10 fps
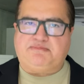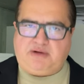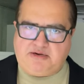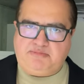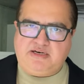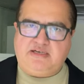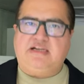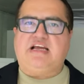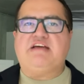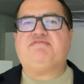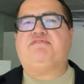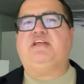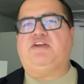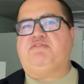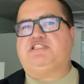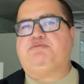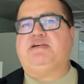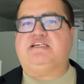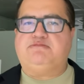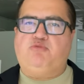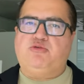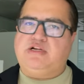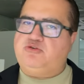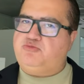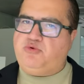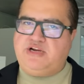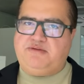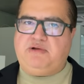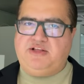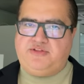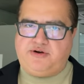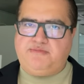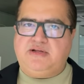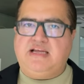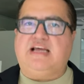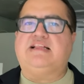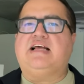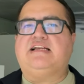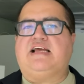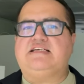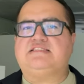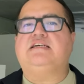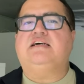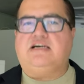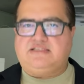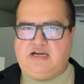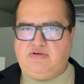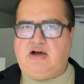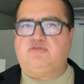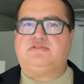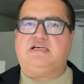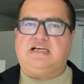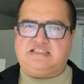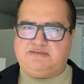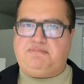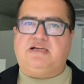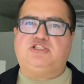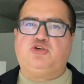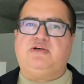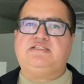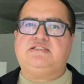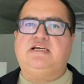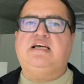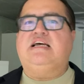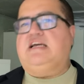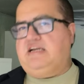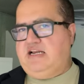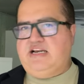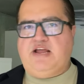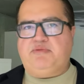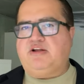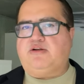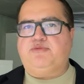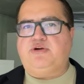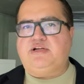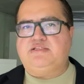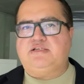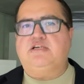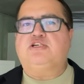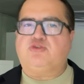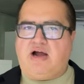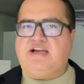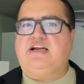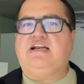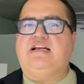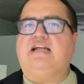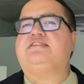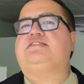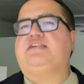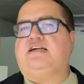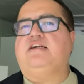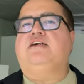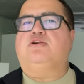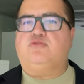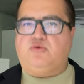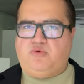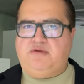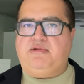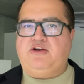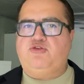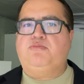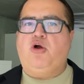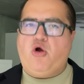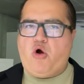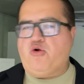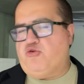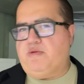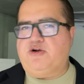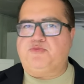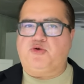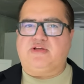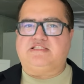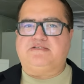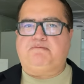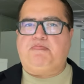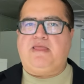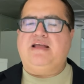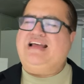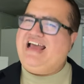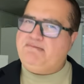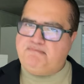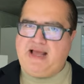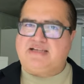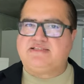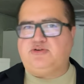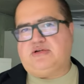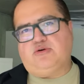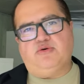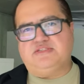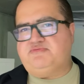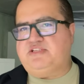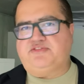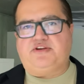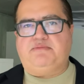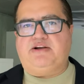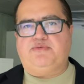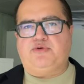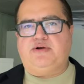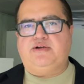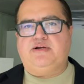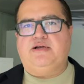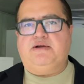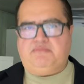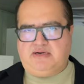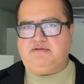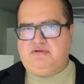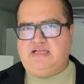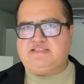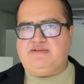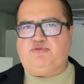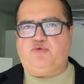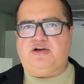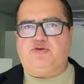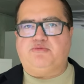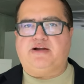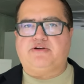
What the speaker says: apartment if the investment is more than 2.8 million dirham. In that case, a townhouse is a better choice in neighboring communities. So ideally, let's stick to the one bedroom or two bedroom units. And max you can go is with a three bedroom unit, but let's aim for one and two